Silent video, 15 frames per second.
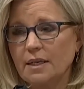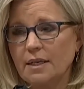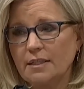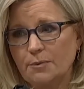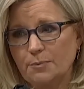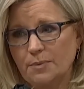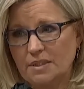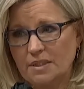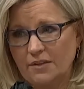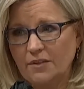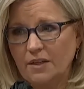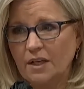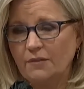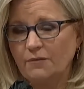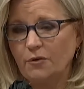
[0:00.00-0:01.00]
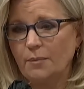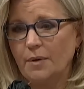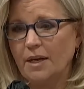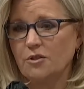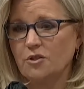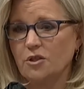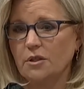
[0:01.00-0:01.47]
and specific
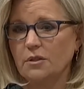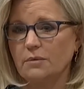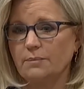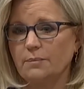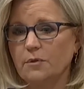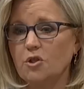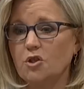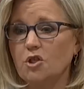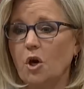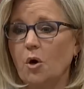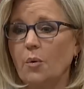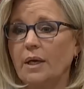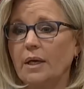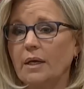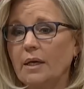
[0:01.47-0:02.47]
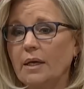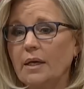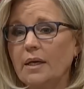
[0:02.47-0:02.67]
information showing